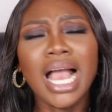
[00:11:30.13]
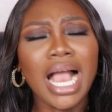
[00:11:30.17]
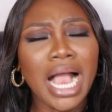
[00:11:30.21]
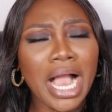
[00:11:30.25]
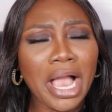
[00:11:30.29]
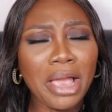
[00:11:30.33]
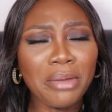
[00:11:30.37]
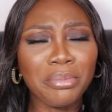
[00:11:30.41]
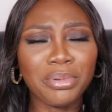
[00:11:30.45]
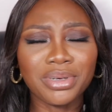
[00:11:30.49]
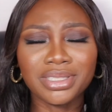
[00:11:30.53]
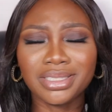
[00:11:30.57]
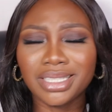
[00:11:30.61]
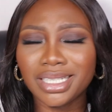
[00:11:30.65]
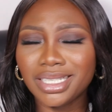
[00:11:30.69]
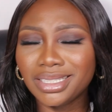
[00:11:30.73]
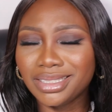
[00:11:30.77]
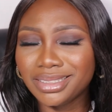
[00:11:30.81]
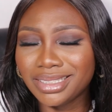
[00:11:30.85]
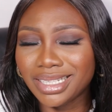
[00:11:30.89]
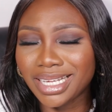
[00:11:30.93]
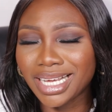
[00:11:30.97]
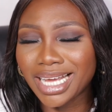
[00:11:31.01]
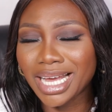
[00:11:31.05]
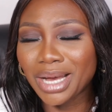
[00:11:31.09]
I personally
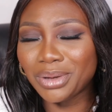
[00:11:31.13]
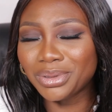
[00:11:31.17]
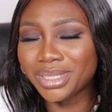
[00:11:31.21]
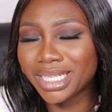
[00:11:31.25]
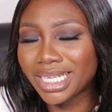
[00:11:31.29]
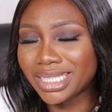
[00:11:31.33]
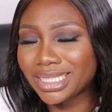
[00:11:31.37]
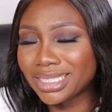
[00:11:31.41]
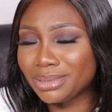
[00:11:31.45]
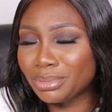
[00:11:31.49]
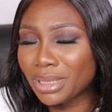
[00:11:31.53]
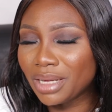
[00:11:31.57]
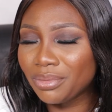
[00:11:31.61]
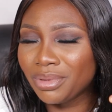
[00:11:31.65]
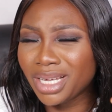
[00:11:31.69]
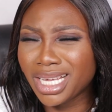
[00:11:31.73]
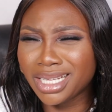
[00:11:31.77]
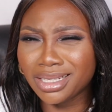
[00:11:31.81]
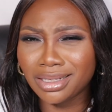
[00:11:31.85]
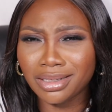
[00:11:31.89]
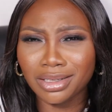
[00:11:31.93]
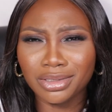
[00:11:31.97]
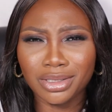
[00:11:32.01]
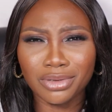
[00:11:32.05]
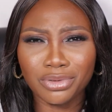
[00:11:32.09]
didn't encounter this, but I've been
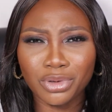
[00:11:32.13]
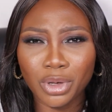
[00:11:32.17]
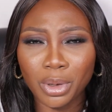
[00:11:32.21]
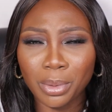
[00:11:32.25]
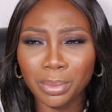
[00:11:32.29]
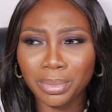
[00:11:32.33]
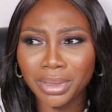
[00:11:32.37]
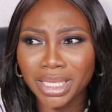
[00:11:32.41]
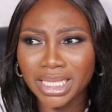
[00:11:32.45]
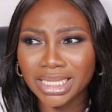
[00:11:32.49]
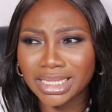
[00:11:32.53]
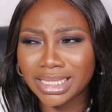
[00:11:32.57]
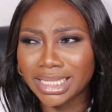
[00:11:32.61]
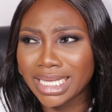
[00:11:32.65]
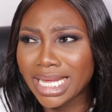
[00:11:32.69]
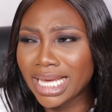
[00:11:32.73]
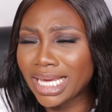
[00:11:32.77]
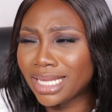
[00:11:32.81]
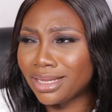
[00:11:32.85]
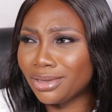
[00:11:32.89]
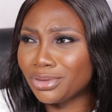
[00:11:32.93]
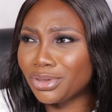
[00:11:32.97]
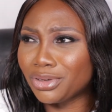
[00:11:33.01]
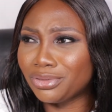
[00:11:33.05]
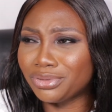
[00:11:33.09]
getting a lot of complaints, like
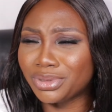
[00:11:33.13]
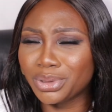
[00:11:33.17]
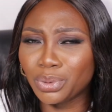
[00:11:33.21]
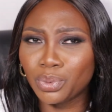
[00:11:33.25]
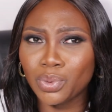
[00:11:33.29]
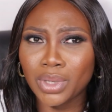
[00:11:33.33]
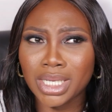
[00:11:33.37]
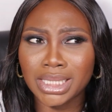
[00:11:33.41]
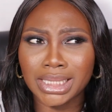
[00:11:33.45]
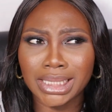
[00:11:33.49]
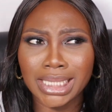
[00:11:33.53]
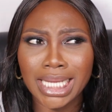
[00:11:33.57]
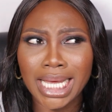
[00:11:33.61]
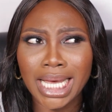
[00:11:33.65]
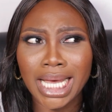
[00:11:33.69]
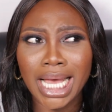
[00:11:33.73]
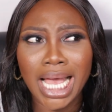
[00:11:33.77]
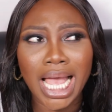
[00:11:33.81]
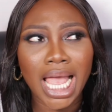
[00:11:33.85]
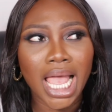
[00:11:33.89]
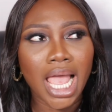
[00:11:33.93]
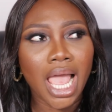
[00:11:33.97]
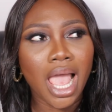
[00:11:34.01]
a lot of requests, like,